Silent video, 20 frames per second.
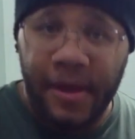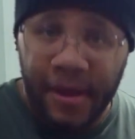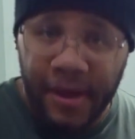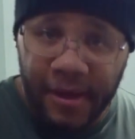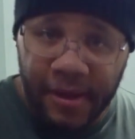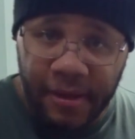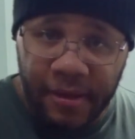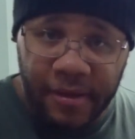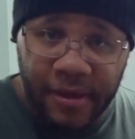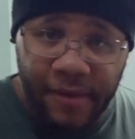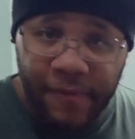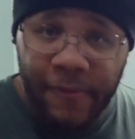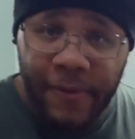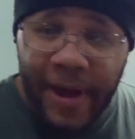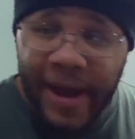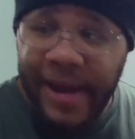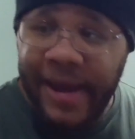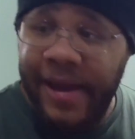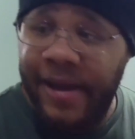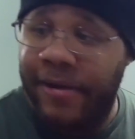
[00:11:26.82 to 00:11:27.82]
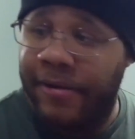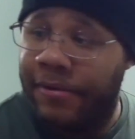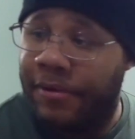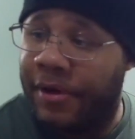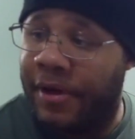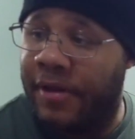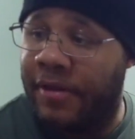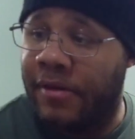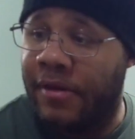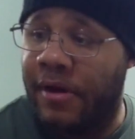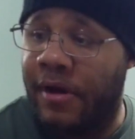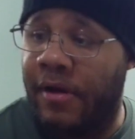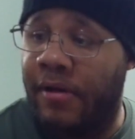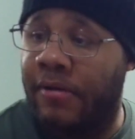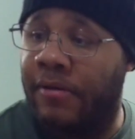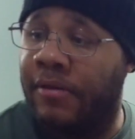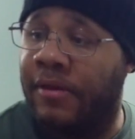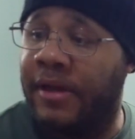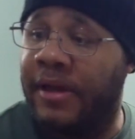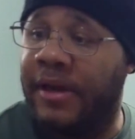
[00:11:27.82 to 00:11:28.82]
This stuff right here is
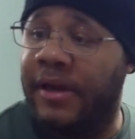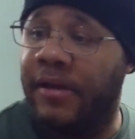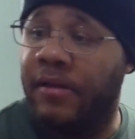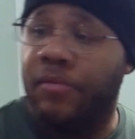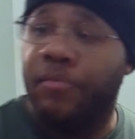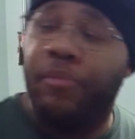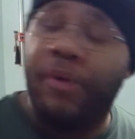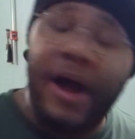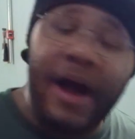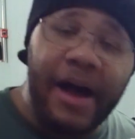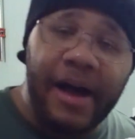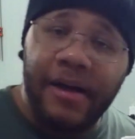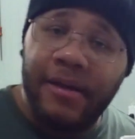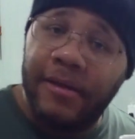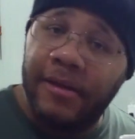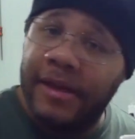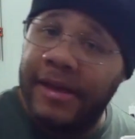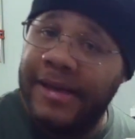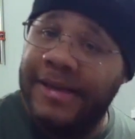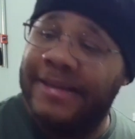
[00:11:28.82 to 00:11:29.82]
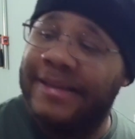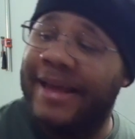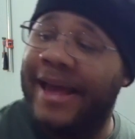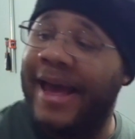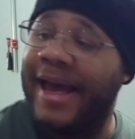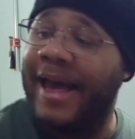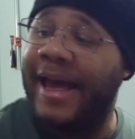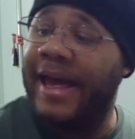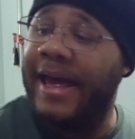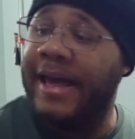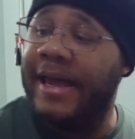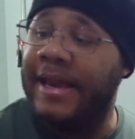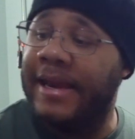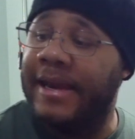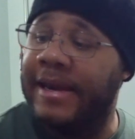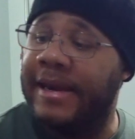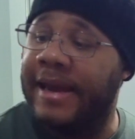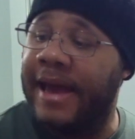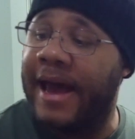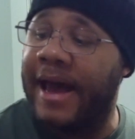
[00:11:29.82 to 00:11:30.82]
called ZDSpoxy,
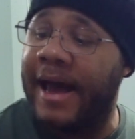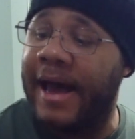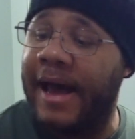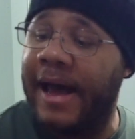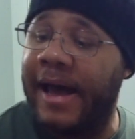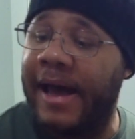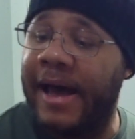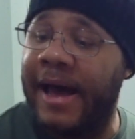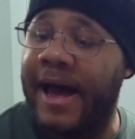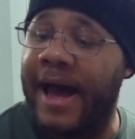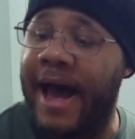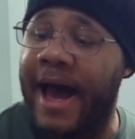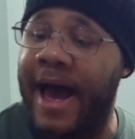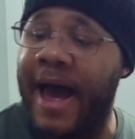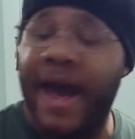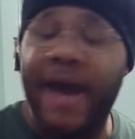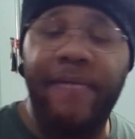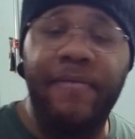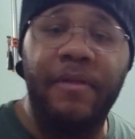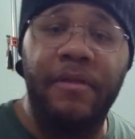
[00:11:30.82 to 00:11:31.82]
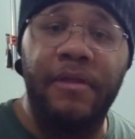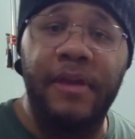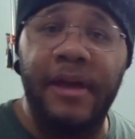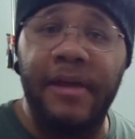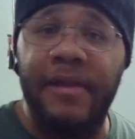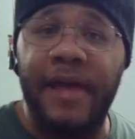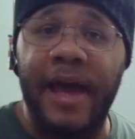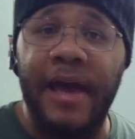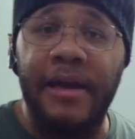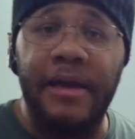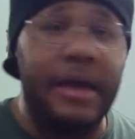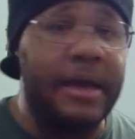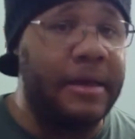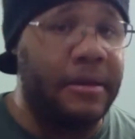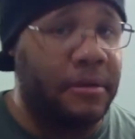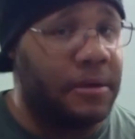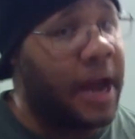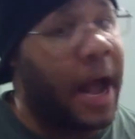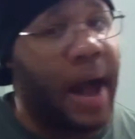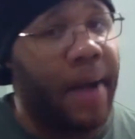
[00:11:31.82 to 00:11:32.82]
and I have to say that
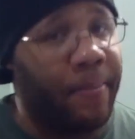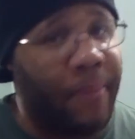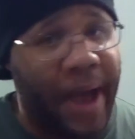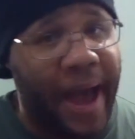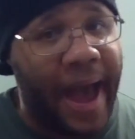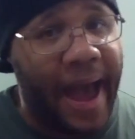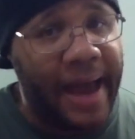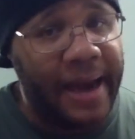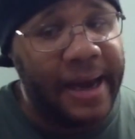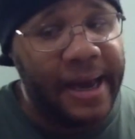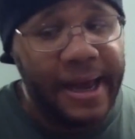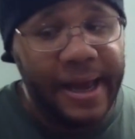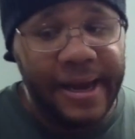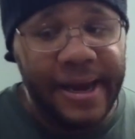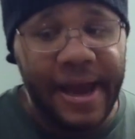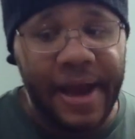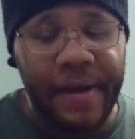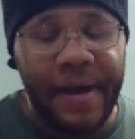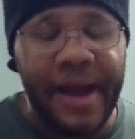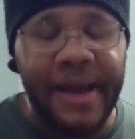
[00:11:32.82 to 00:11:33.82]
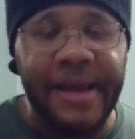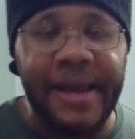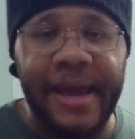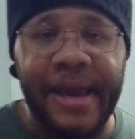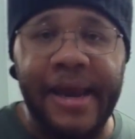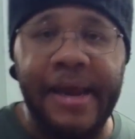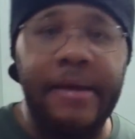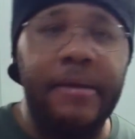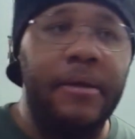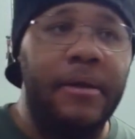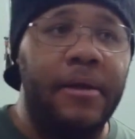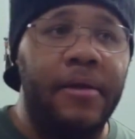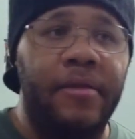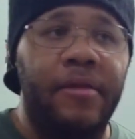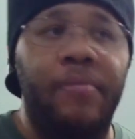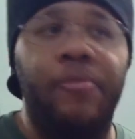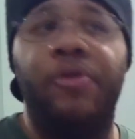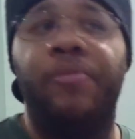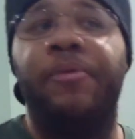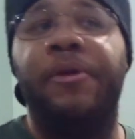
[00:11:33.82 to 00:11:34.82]
it's not bad. Now, I get it.
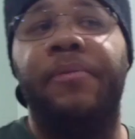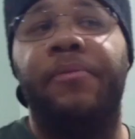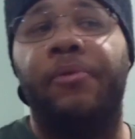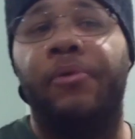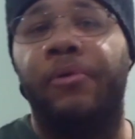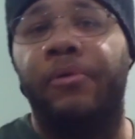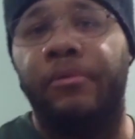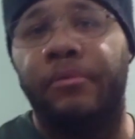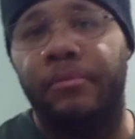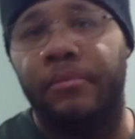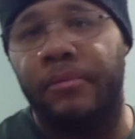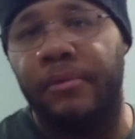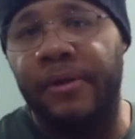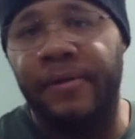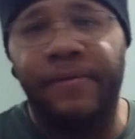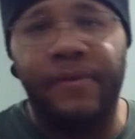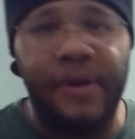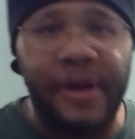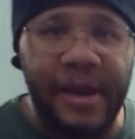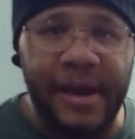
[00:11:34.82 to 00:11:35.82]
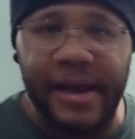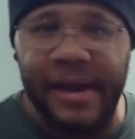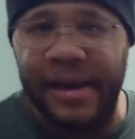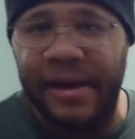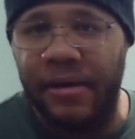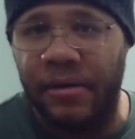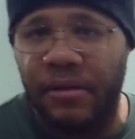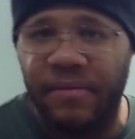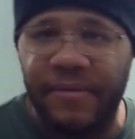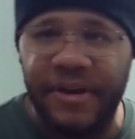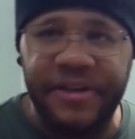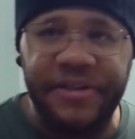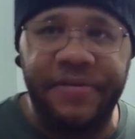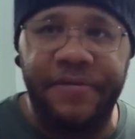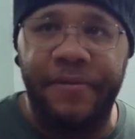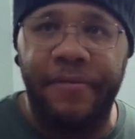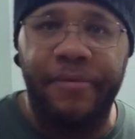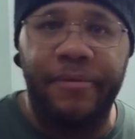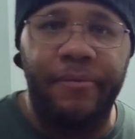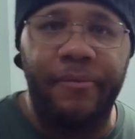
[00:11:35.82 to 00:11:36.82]
Some of you people, if you get like an instant
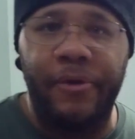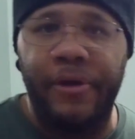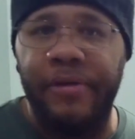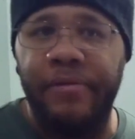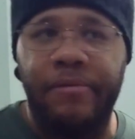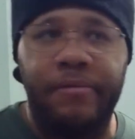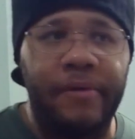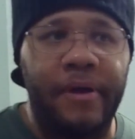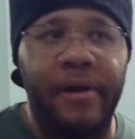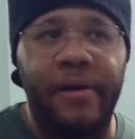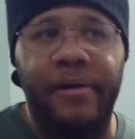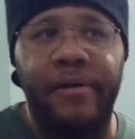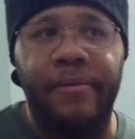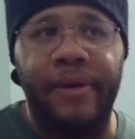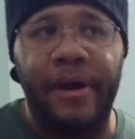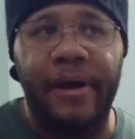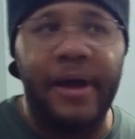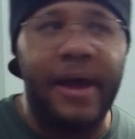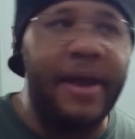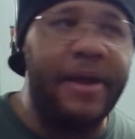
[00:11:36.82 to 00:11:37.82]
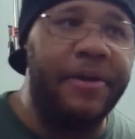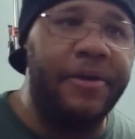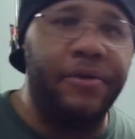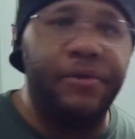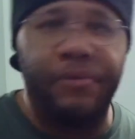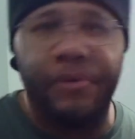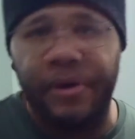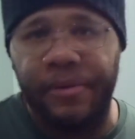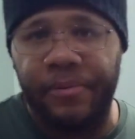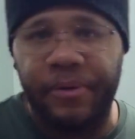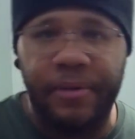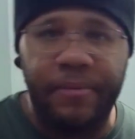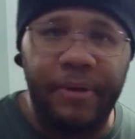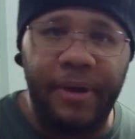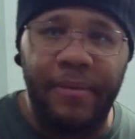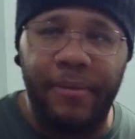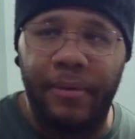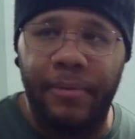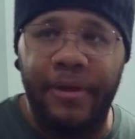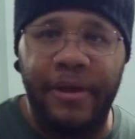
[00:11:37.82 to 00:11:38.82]
message from someone talking about, hey, do you 3D print,
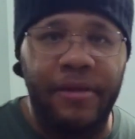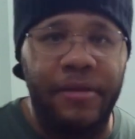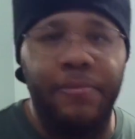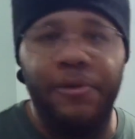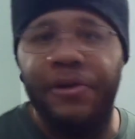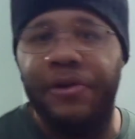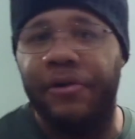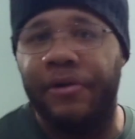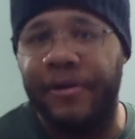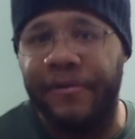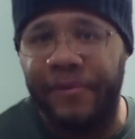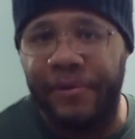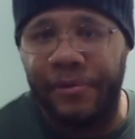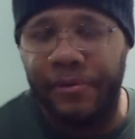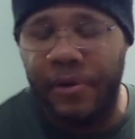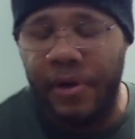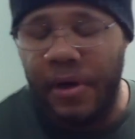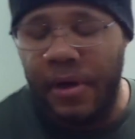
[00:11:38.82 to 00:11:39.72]
blah, blah, blah, some of you don't even